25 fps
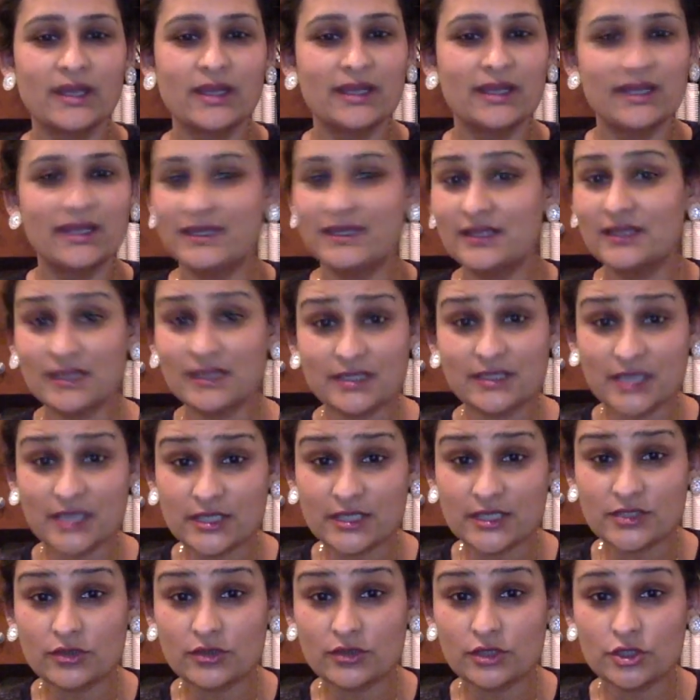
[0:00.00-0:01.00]
either the check's
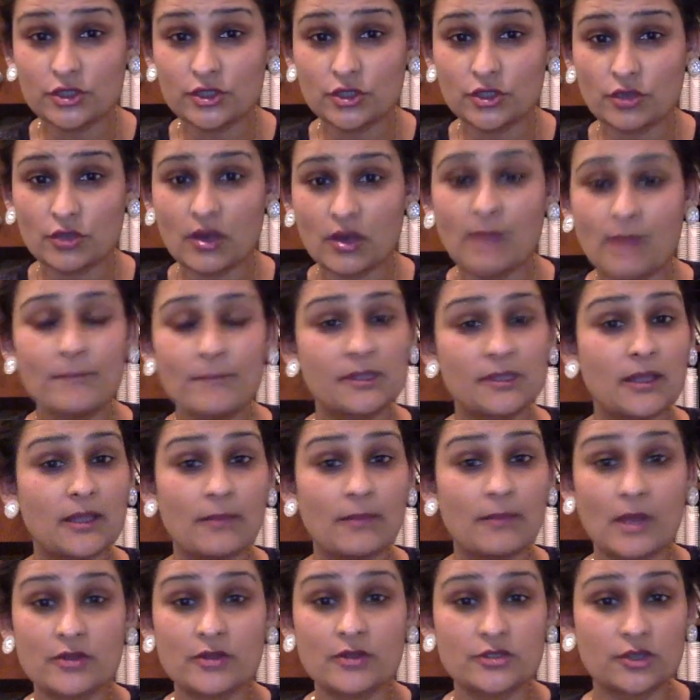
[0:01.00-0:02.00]
going to show up, the
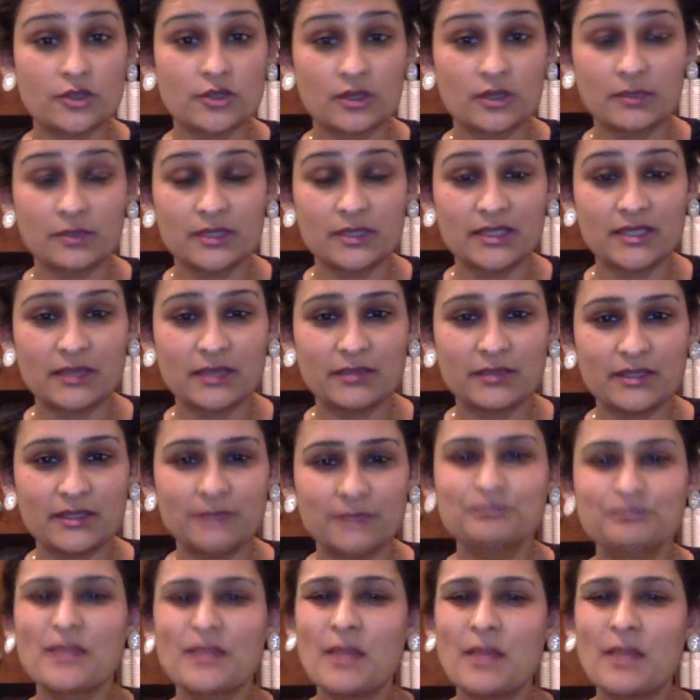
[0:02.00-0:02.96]
amount's going to be debited.